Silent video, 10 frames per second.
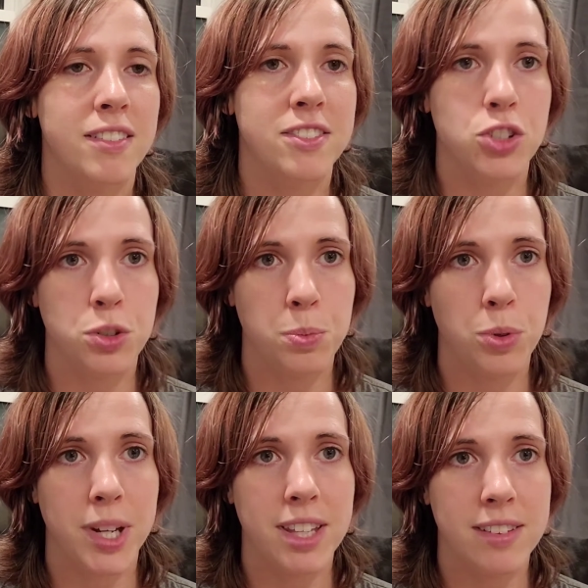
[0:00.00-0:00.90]
2
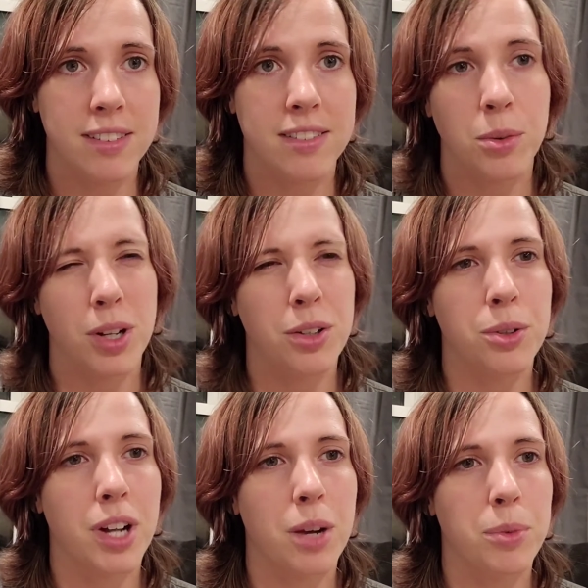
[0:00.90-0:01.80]
points, so I'll go
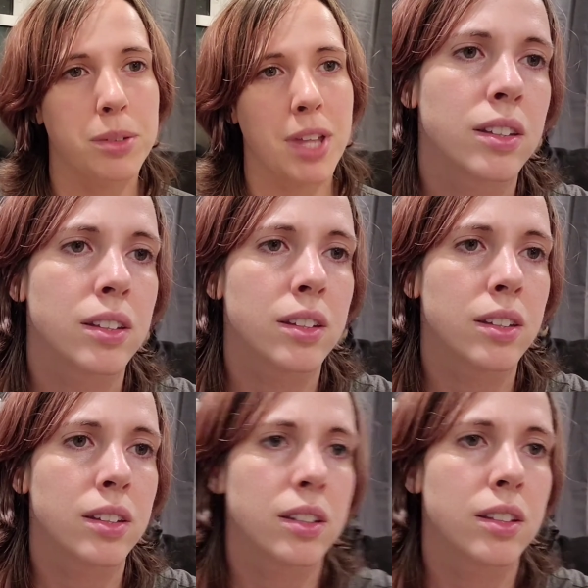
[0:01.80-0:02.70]
grab one that I
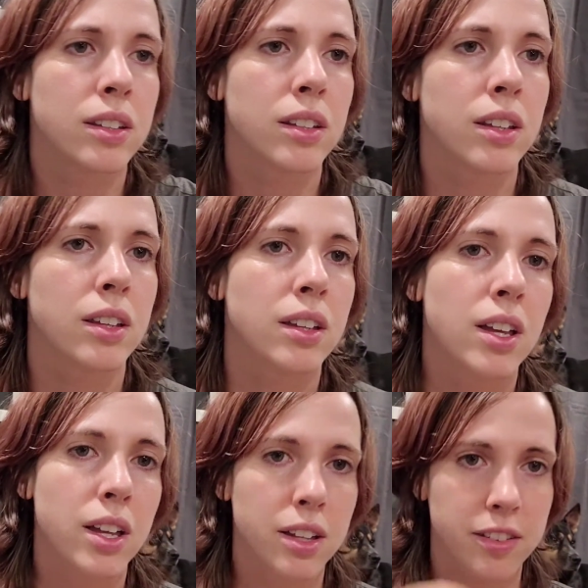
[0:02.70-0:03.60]
make.
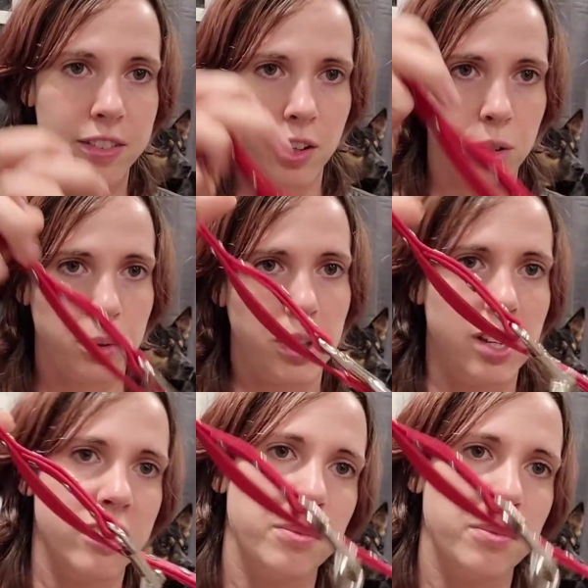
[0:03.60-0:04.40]
So here's